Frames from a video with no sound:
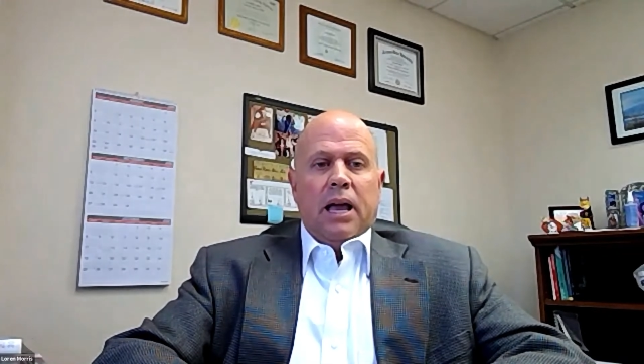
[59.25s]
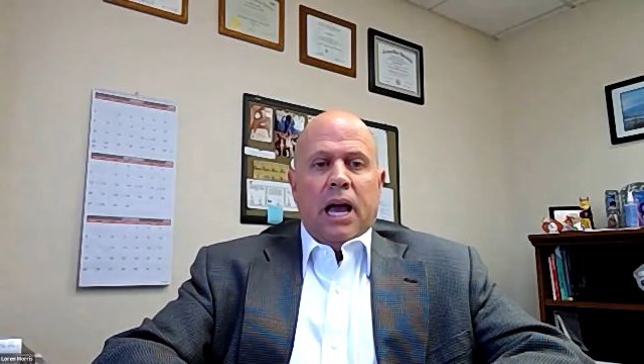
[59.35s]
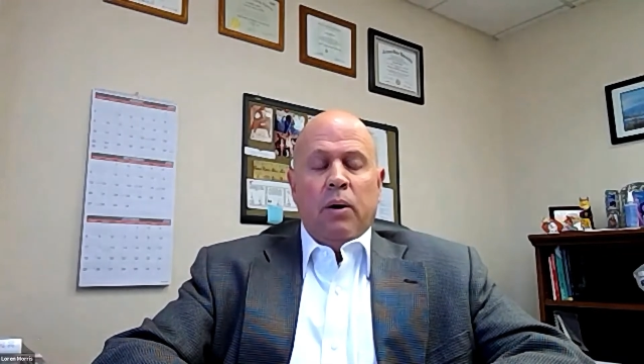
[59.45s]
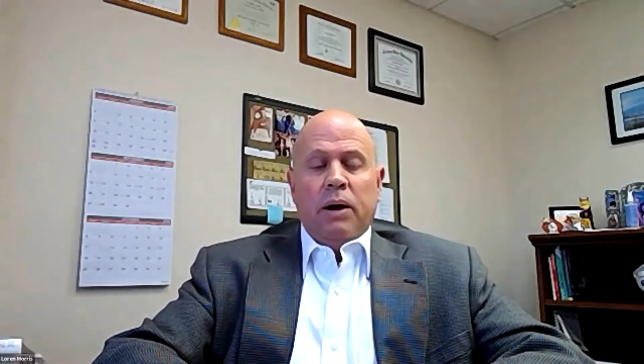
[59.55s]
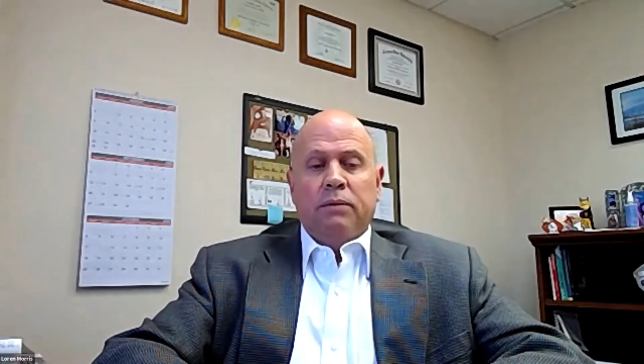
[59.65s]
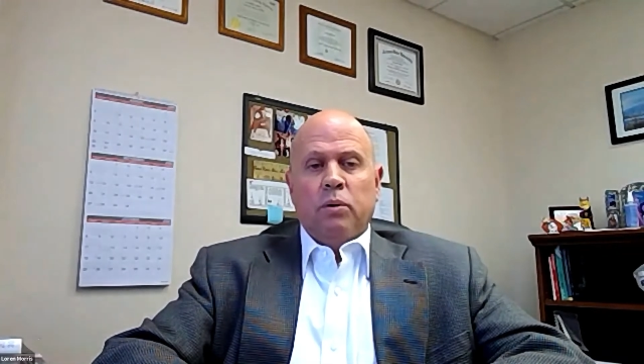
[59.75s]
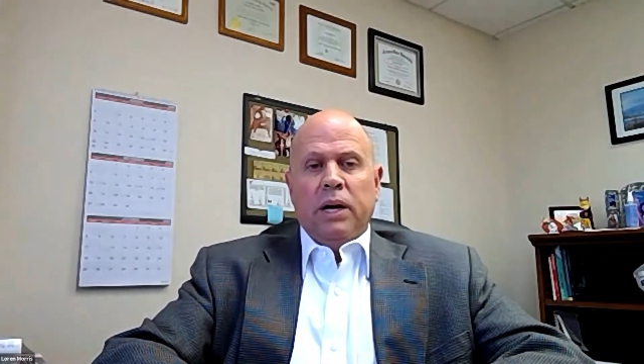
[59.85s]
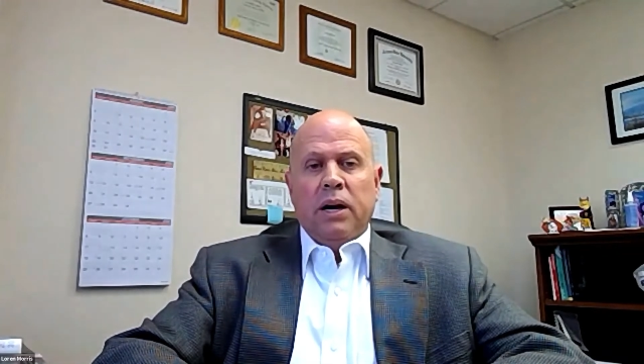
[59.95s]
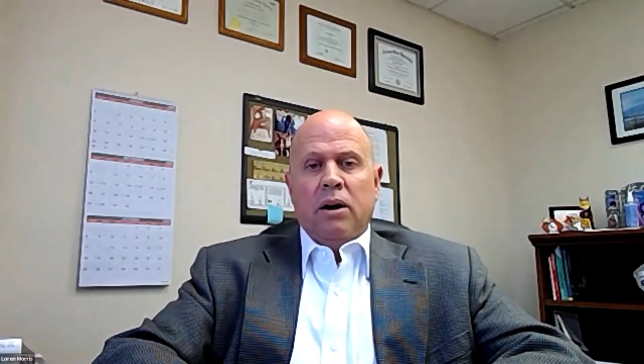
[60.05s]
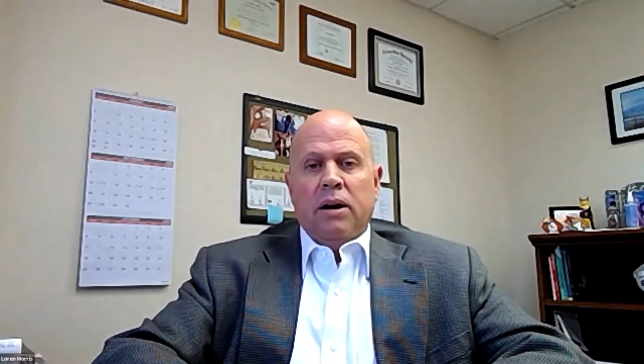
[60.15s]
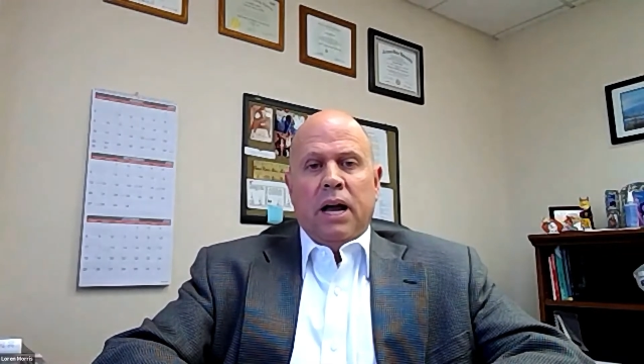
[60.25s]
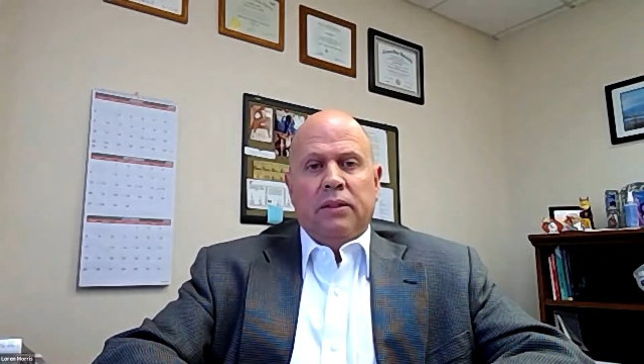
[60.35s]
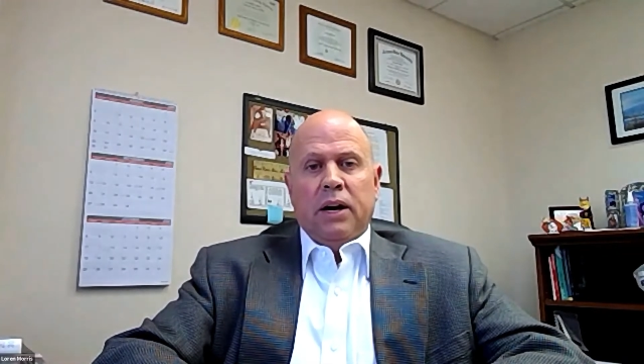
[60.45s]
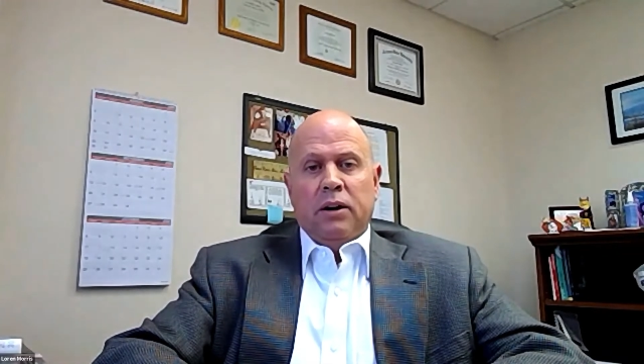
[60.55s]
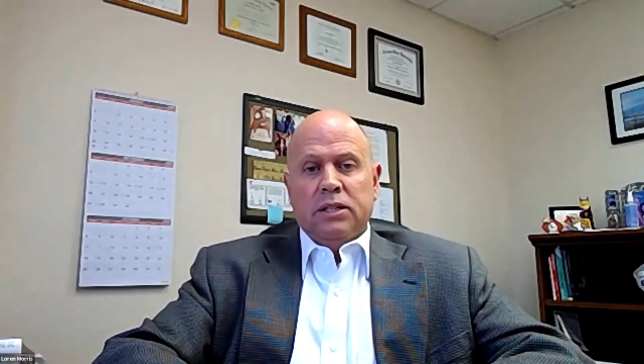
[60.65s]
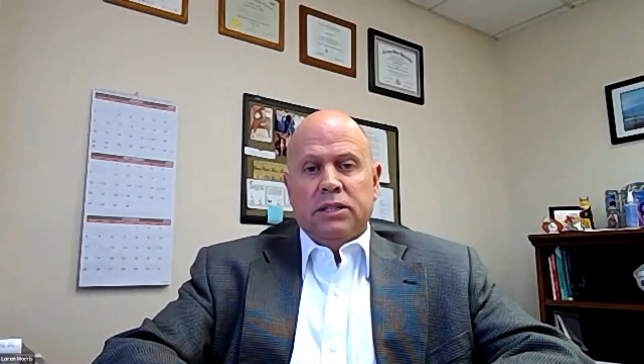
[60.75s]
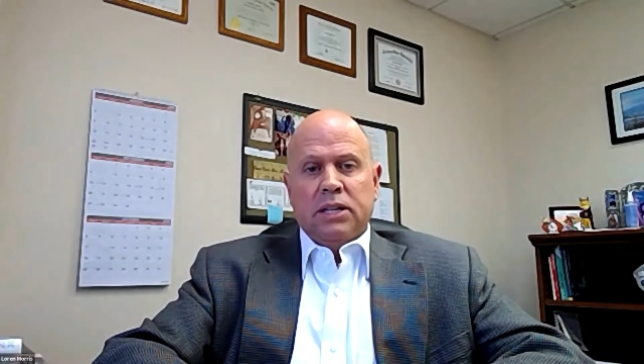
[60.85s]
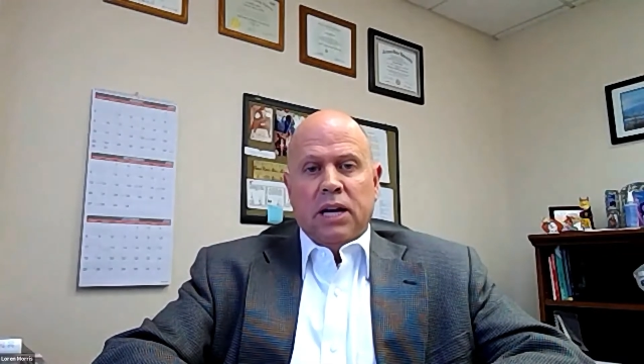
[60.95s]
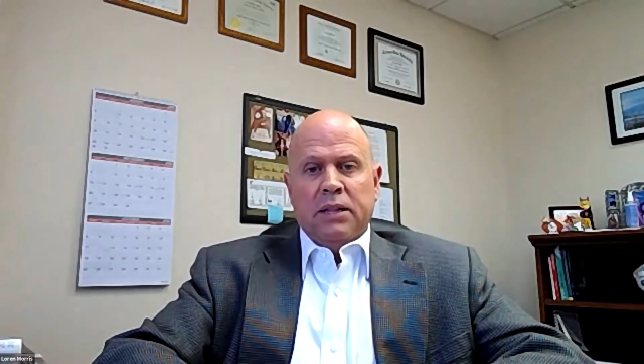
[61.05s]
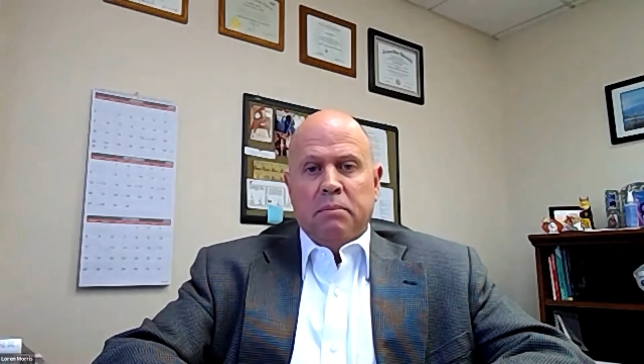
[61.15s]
However, we are not there to design the